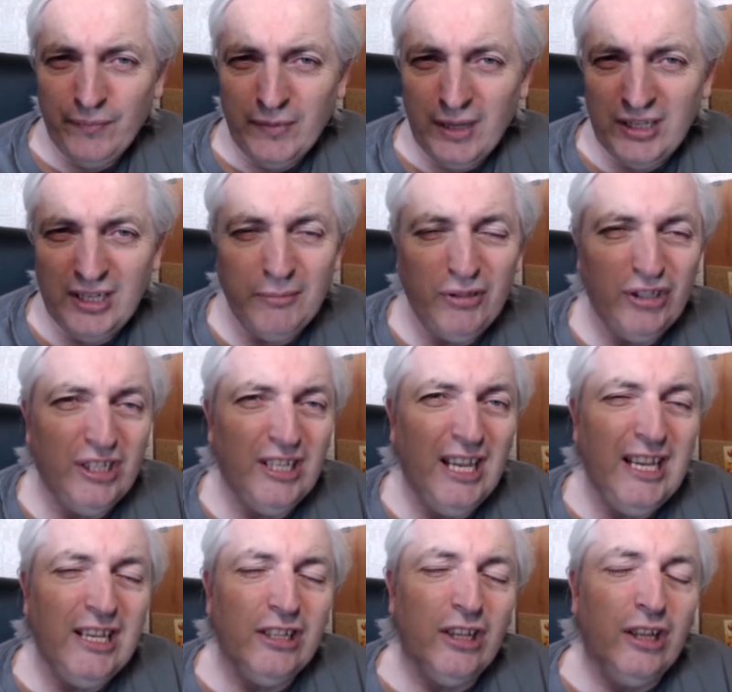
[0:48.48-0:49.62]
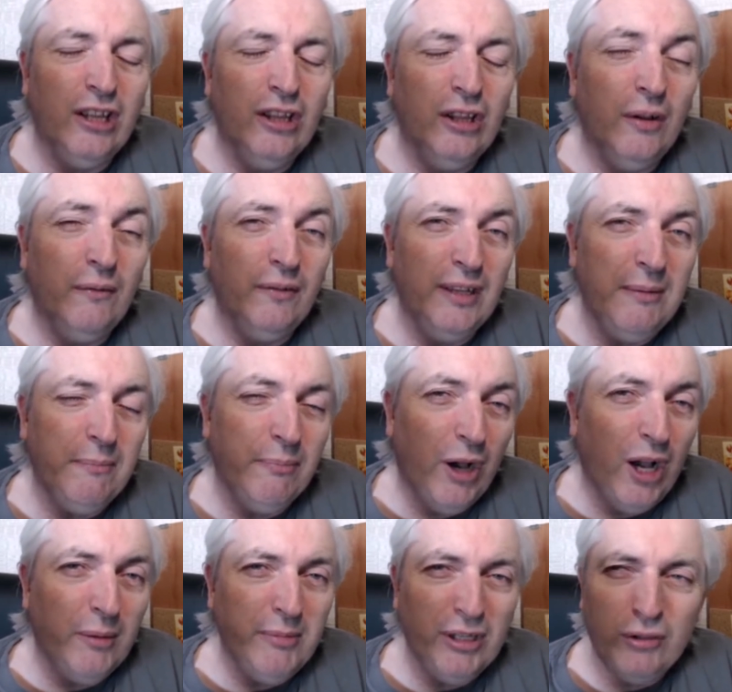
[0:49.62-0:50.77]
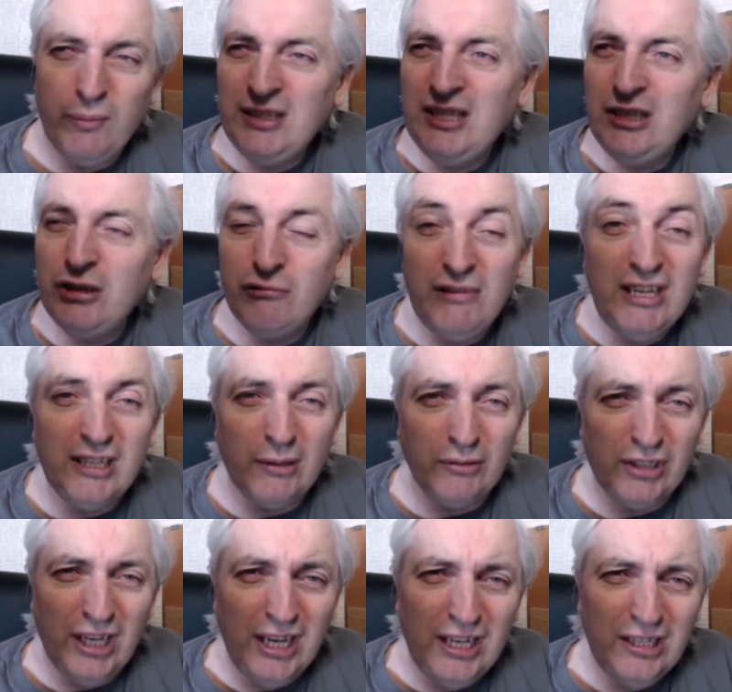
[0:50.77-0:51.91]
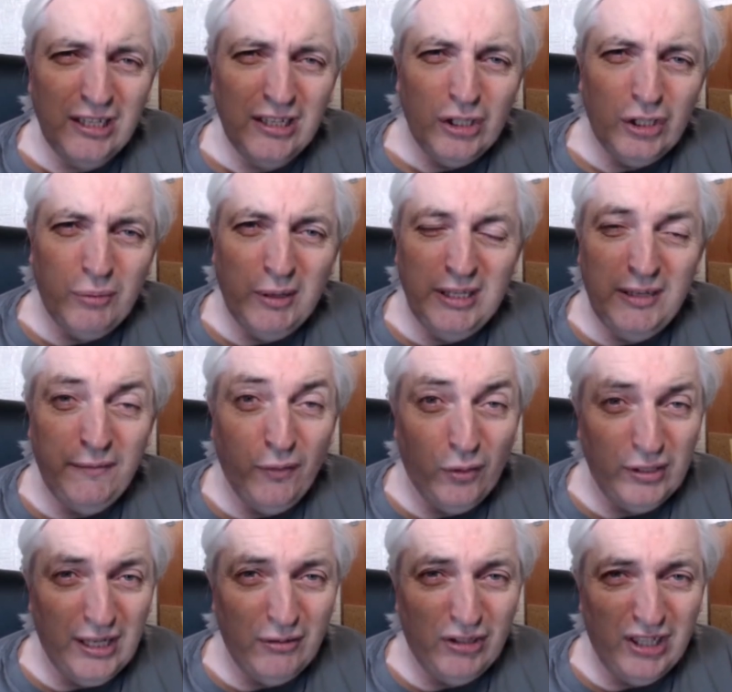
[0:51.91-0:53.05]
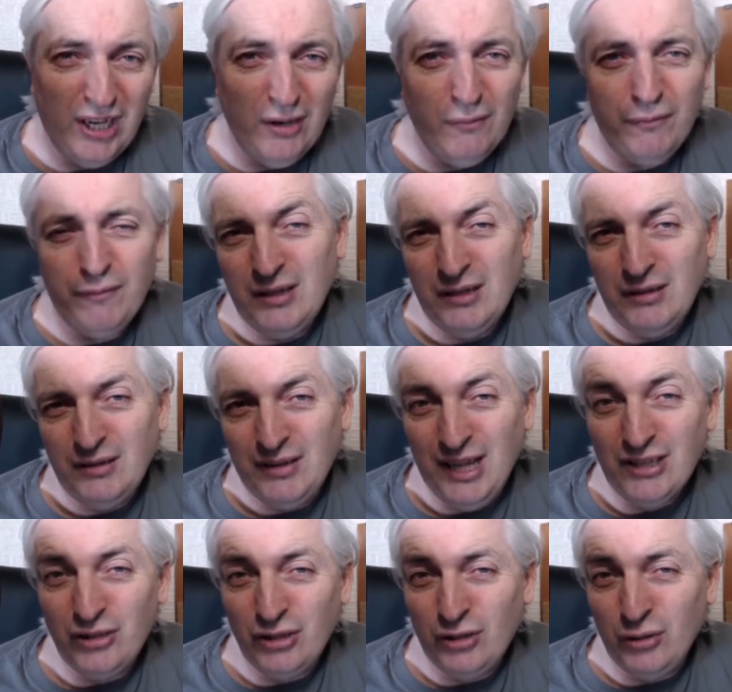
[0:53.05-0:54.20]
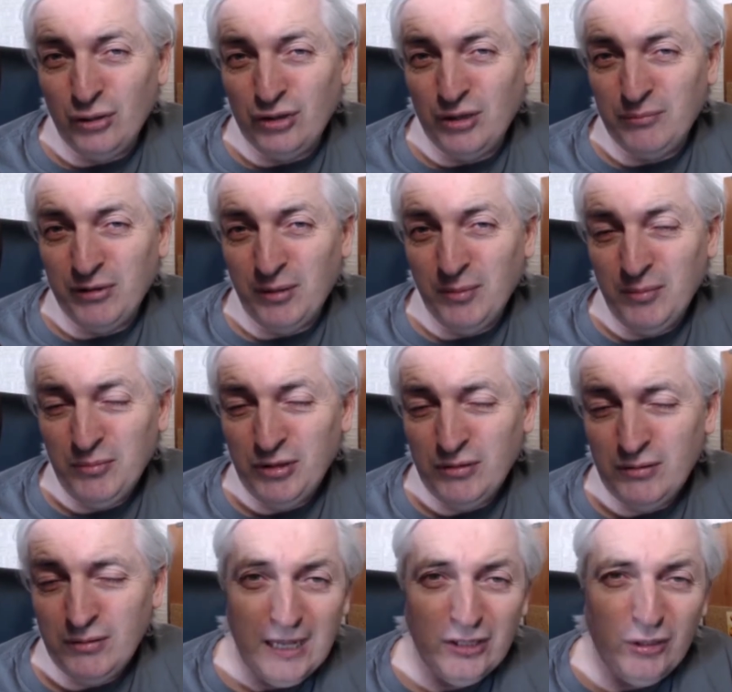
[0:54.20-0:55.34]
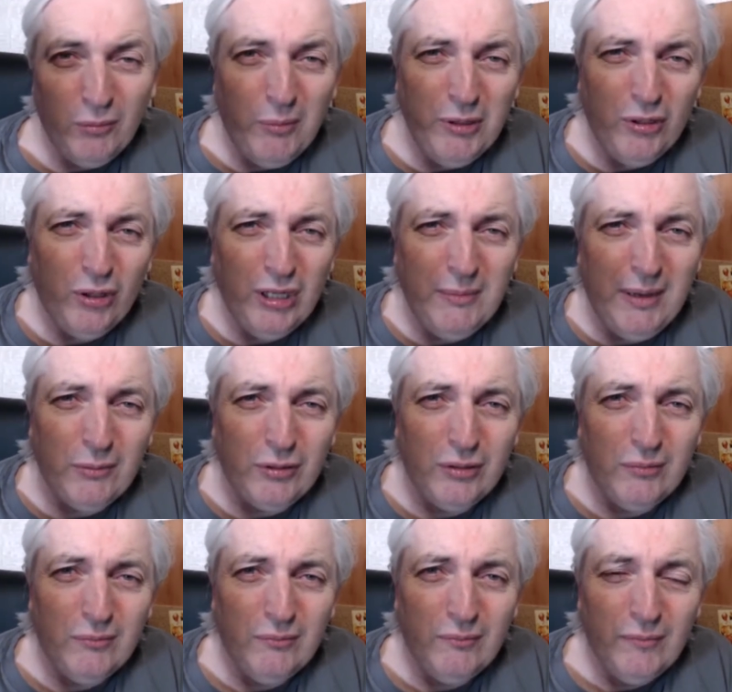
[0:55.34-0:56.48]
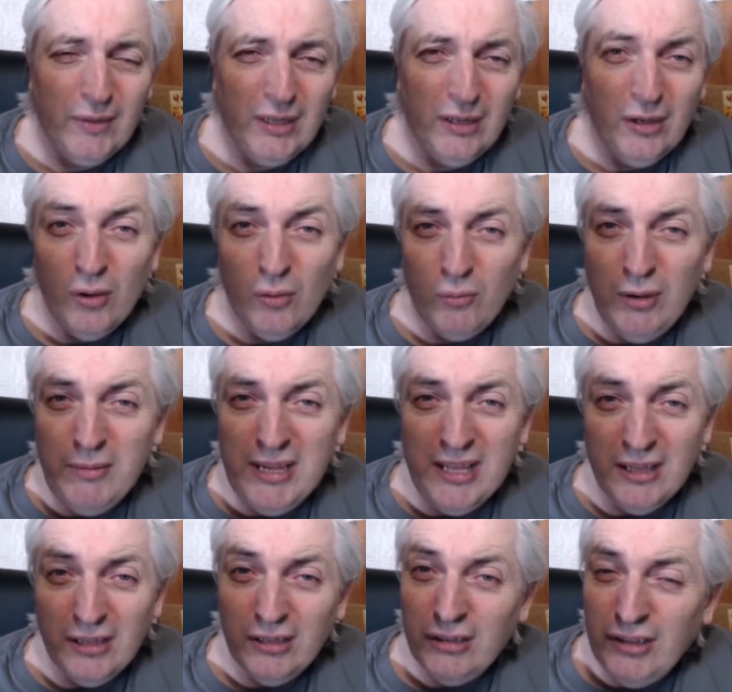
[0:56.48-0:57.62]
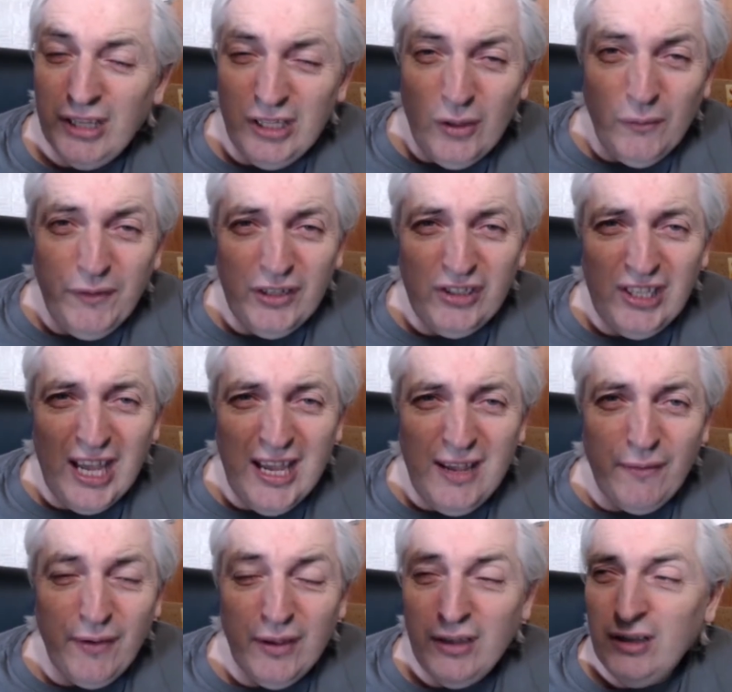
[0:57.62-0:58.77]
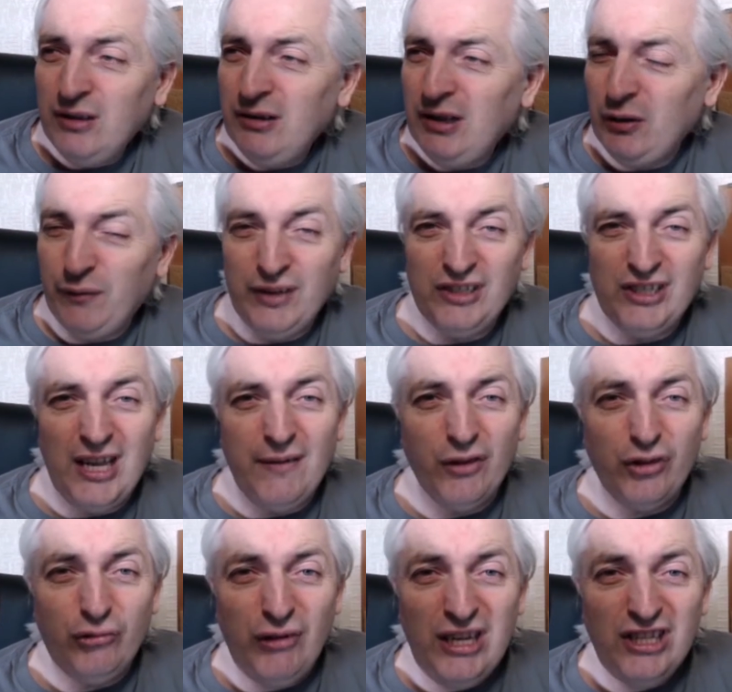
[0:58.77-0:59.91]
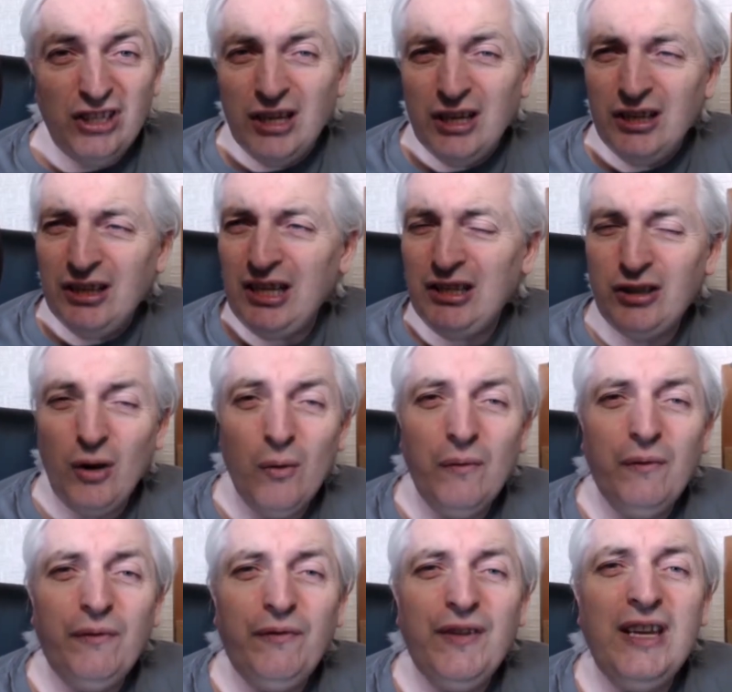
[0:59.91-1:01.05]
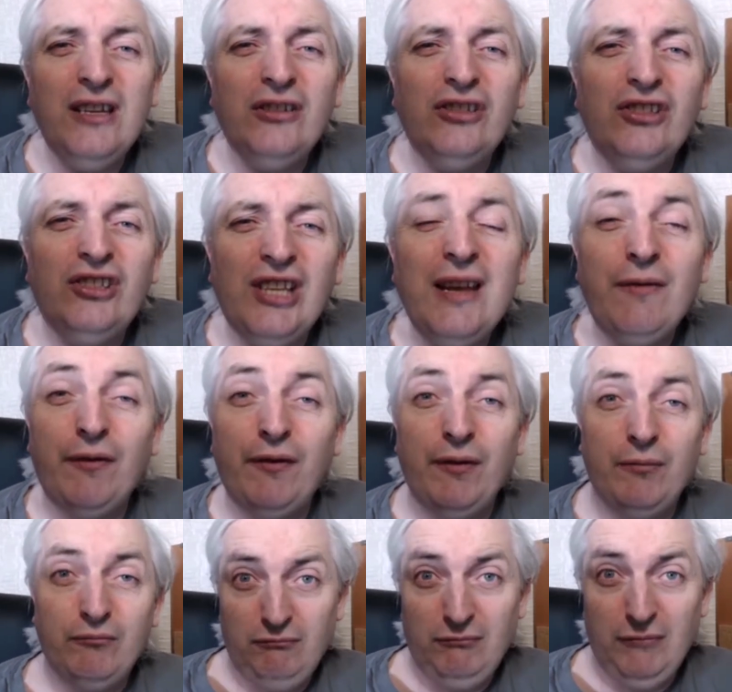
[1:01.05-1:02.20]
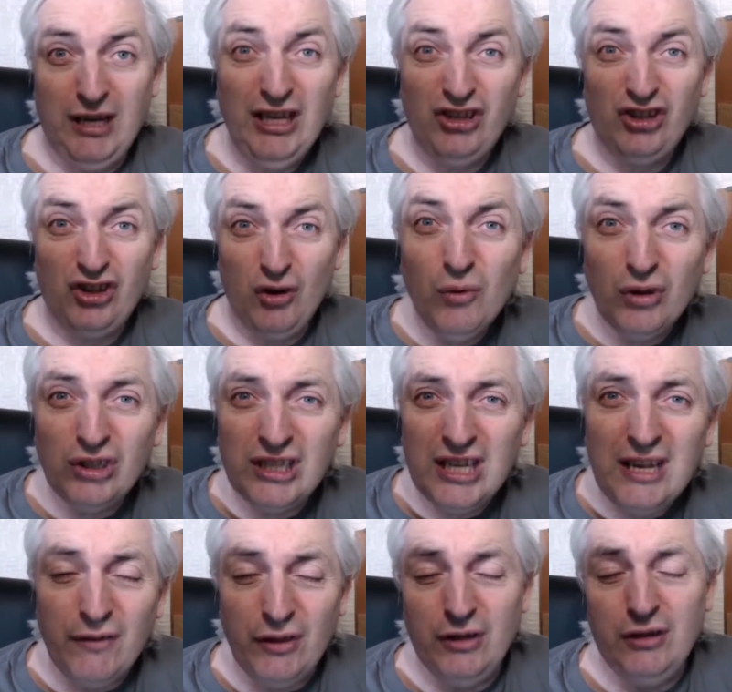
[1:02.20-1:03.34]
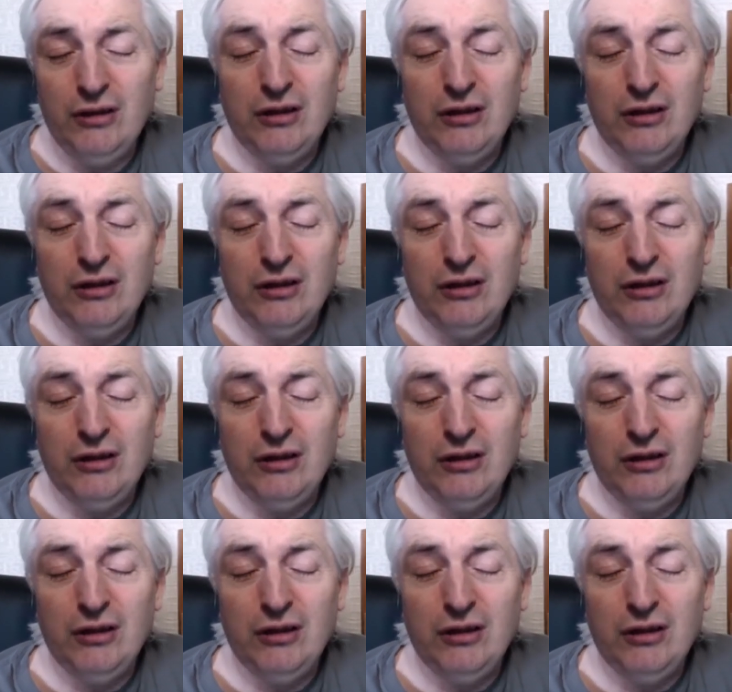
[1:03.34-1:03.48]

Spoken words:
The temperature today is a lovely balmy 20 degrees outside, 24 down south. That's going to cause some problems. So what are we talking about? Women, they don't feel safe. They don't feel safe on the streets. They don't feel safe in schools even.